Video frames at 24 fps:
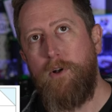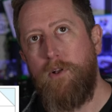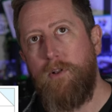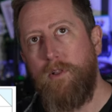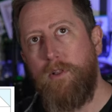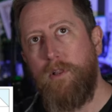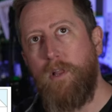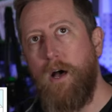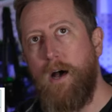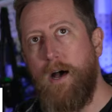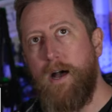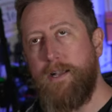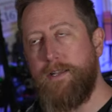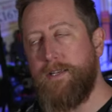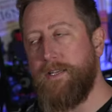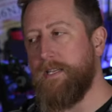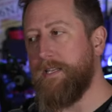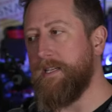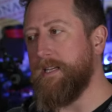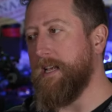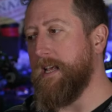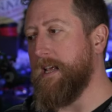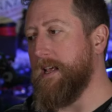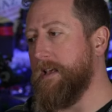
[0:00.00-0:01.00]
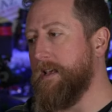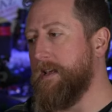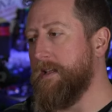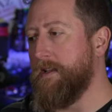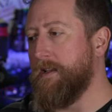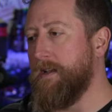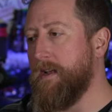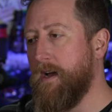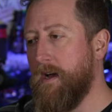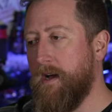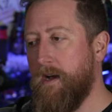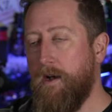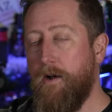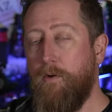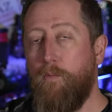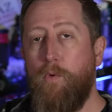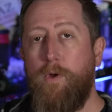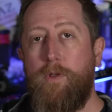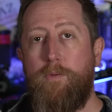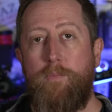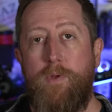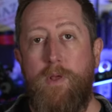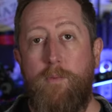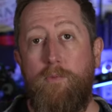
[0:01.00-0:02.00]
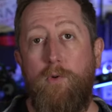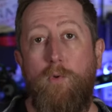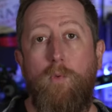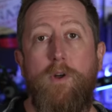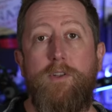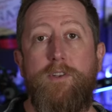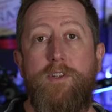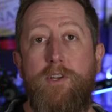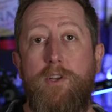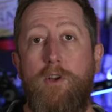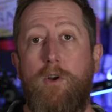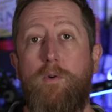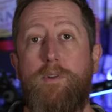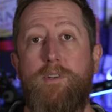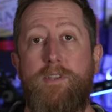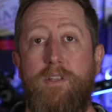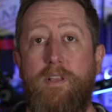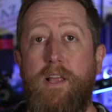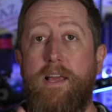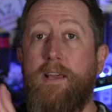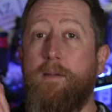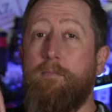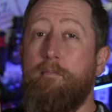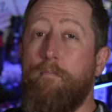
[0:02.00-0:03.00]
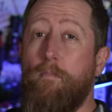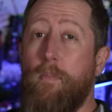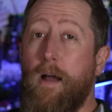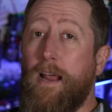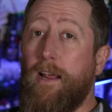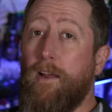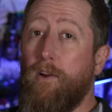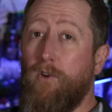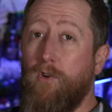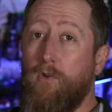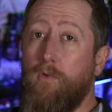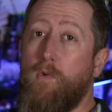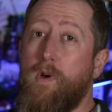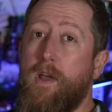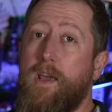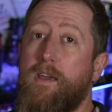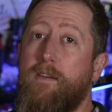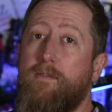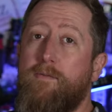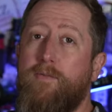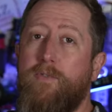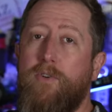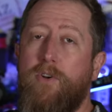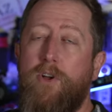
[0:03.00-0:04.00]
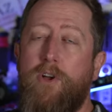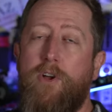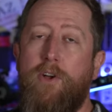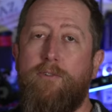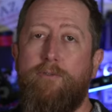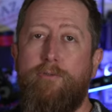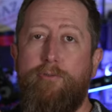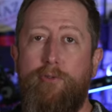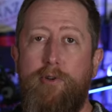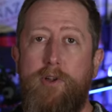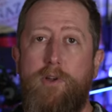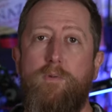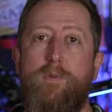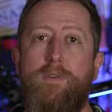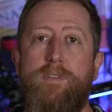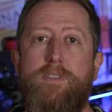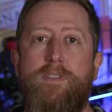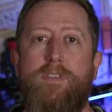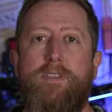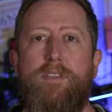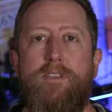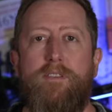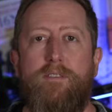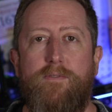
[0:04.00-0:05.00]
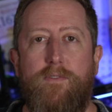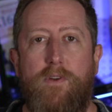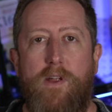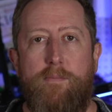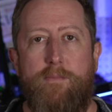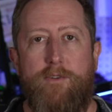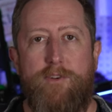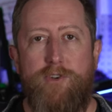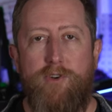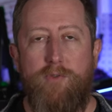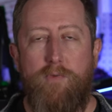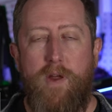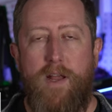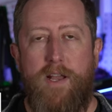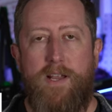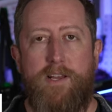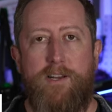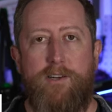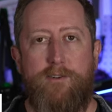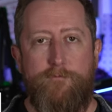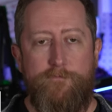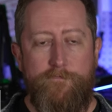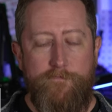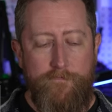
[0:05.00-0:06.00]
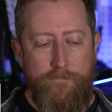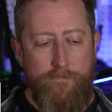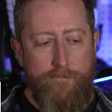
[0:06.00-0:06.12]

a lot in uh, when people want to go into like microwave frequencies for amateur radio.